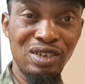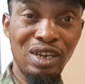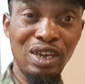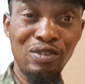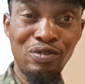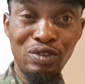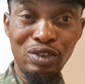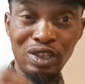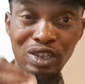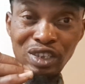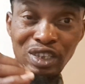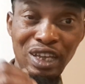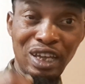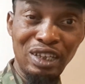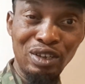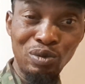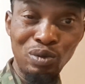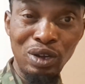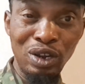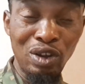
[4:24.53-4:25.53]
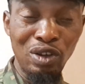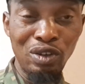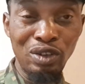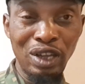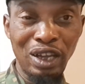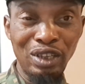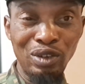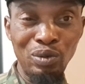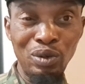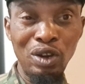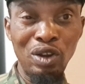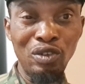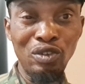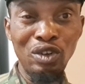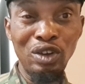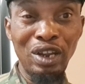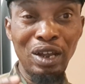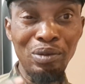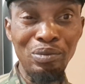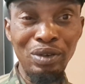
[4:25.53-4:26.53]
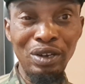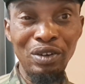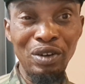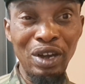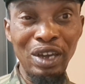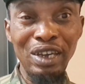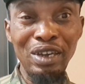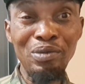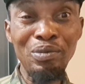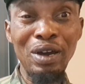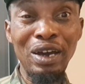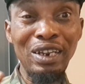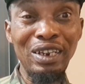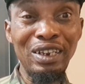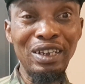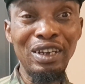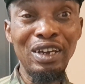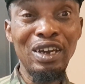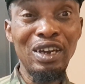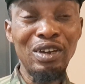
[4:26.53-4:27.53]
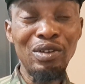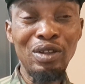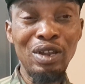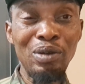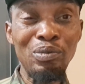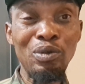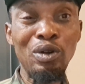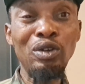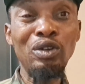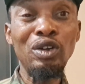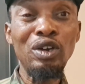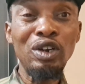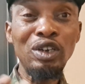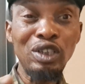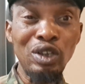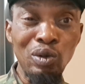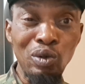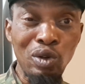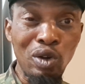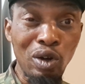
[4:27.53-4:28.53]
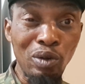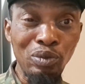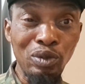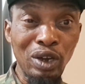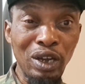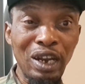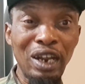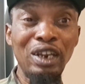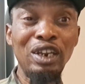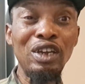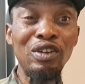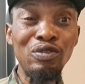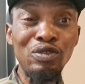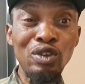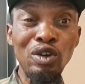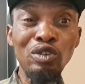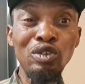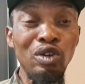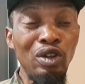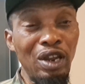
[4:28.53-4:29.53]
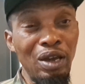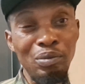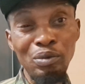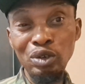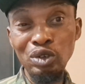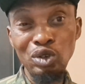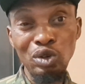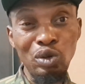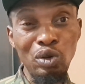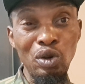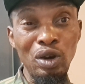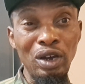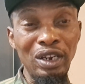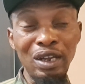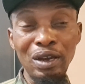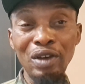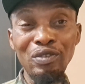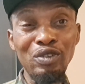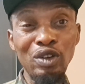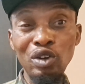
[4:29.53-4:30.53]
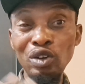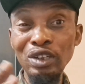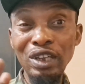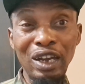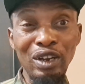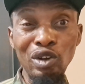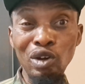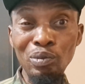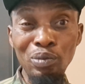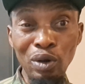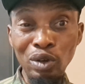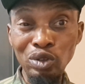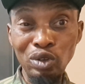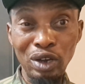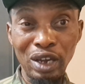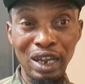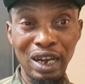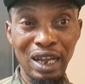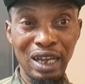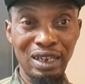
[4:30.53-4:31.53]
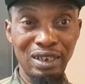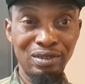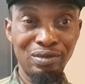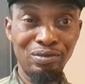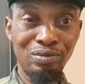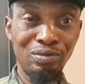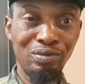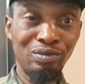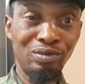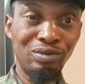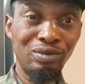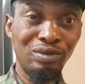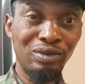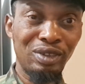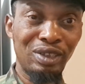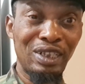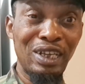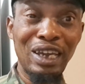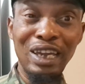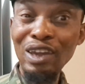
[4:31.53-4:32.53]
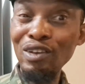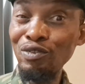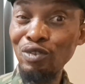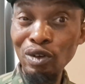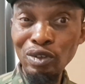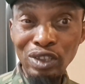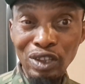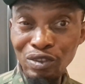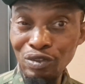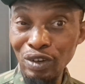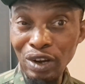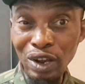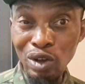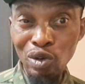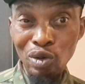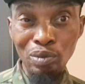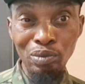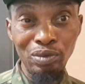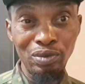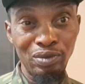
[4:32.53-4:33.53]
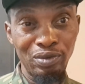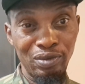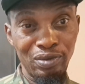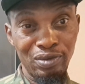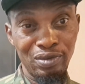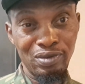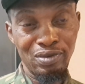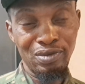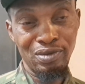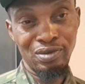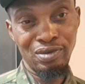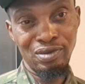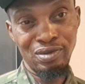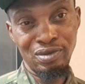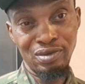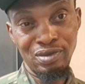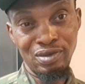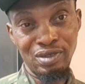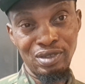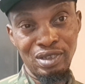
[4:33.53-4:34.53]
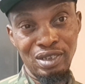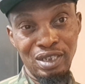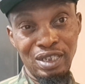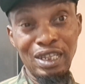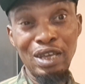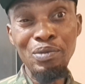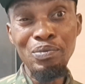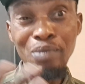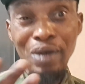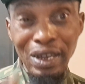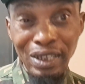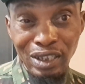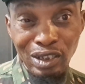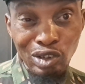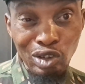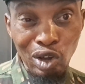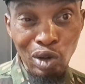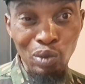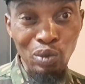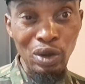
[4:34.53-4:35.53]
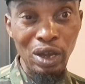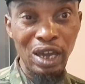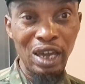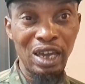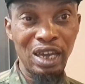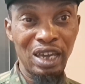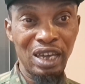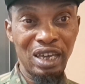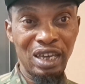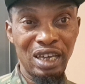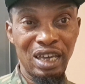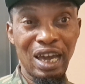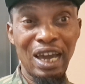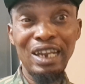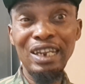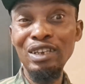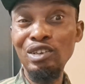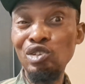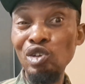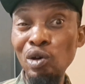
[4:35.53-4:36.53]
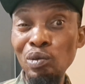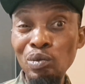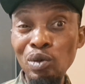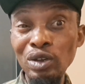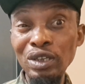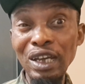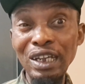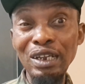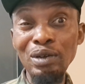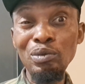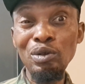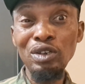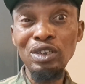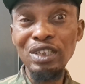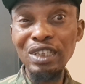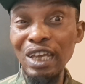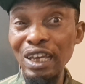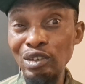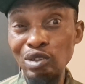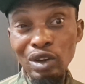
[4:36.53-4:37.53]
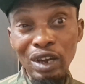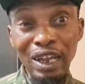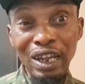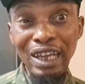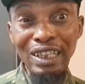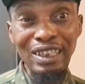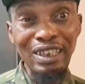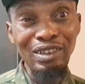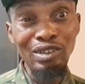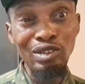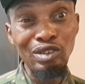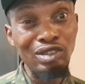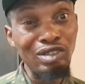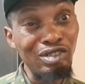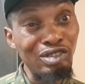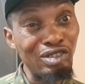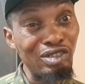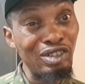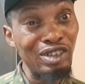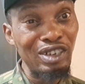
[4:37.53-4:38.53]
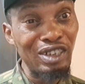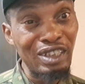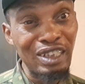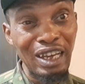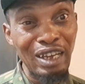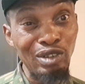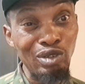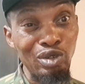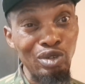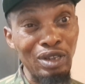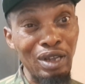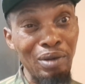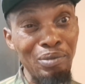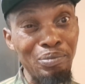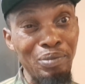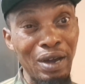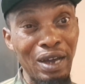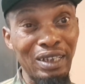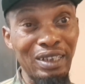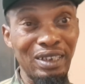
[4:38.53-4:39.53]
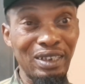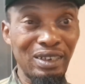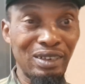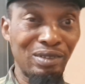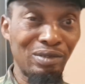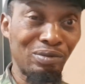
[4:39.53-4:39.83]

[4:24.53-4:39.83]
If it is that the will of God, that Mirahim and the Lemon, they will come together. And if not, the Lemon should go, and then after all, they are not born together. They came from different homes. They met somewhere, and it's not more that they must stay together till death do them part.